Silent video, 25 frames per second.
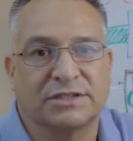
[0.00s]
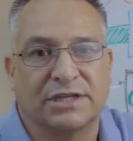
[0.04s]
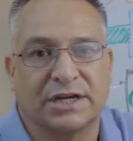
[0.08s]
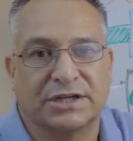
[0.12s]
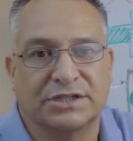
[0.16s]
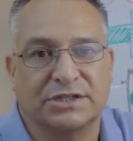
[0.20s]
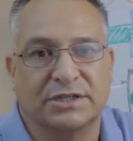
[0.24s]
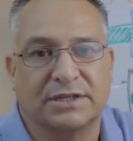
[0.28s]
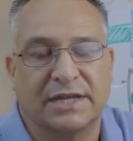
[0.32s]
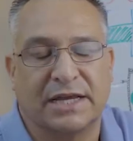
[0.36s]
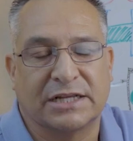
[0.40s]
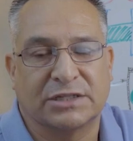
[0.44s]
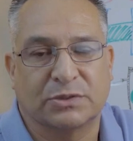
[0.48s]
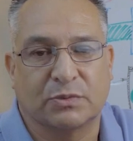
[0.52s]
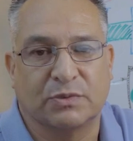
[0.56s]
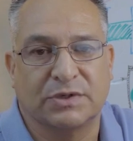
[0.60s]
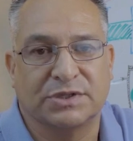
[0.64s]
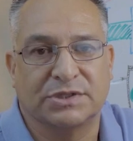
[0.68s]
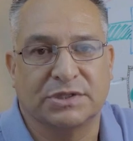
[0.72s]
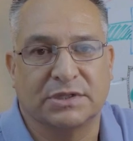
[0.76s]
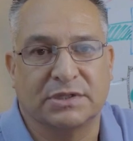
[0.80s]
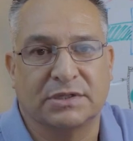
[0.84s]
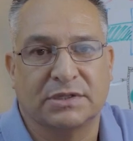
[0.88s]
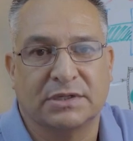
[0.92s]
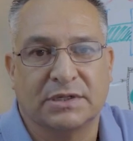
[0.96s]
section that's
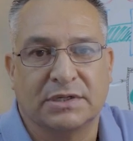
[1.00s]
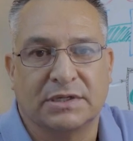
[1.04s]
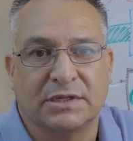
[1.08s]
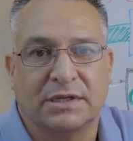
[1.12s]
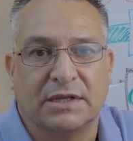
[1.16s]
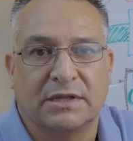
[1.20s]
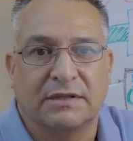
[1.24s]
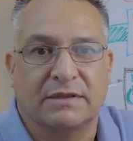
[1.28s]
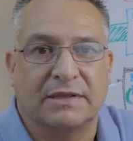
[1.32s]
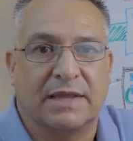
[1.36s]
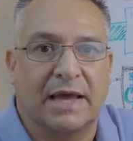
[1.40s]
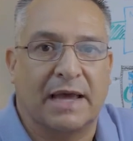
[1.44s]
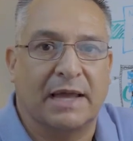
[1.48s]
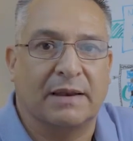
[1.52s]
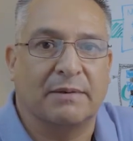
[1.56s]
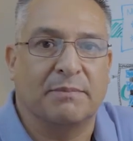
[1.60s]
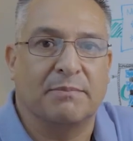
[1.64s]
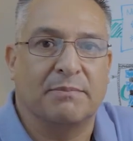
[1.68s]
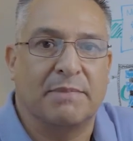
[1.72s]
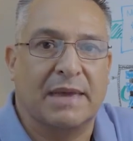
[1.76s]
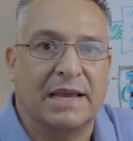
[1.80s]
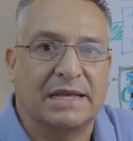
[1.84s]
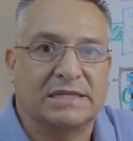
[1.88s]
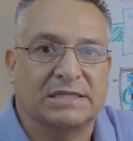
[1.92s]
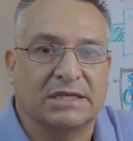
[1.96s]
rigid that
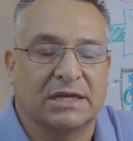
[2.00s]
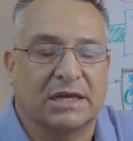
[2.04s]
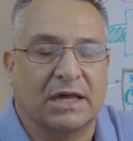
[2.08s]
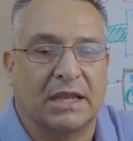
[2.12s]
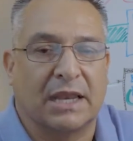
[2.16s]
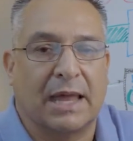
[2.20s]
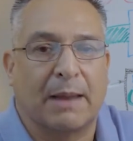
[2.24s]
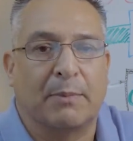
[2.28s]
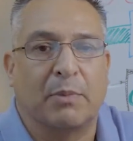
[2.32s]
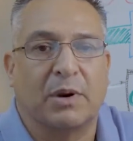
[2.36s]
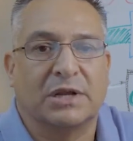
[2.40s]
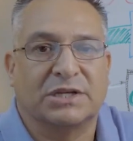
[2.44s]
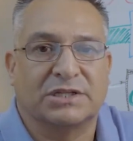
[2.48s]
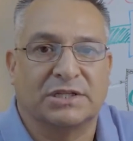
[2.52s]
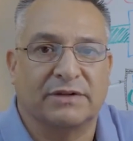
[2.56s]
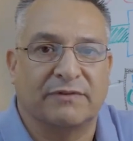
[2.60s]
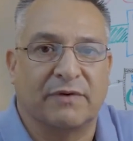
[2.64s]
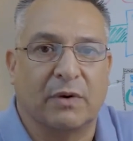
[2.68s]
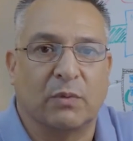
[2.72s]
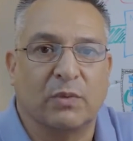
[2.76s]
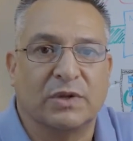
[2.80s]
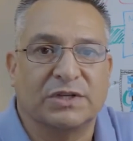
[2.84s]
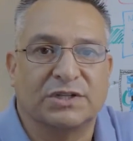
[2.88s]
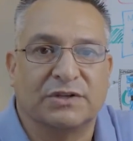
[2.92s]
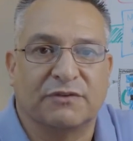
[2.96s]
makes a collaboration of
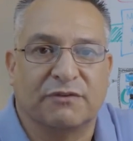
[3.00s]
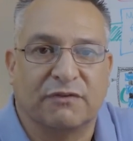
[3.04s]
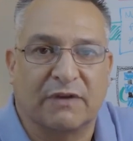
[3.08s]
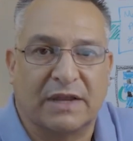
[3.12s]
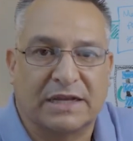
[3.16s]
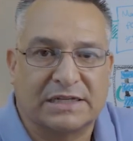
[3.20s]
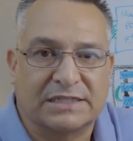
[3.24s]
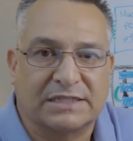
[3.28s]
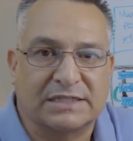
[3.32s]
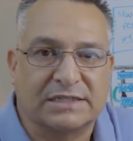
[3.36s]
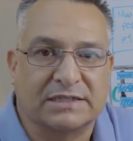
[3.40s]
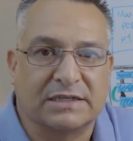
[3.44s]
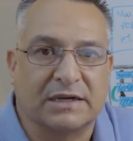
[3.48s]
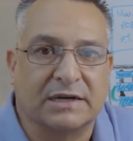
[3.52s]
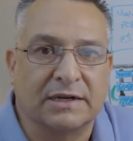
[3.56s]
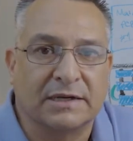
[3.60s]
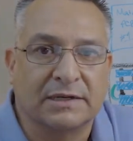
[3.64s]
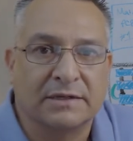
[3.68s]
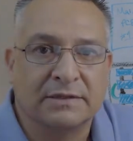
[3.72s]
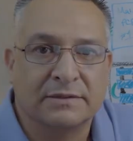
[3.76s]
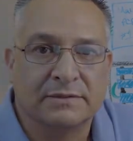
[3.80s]
a rigid flex design.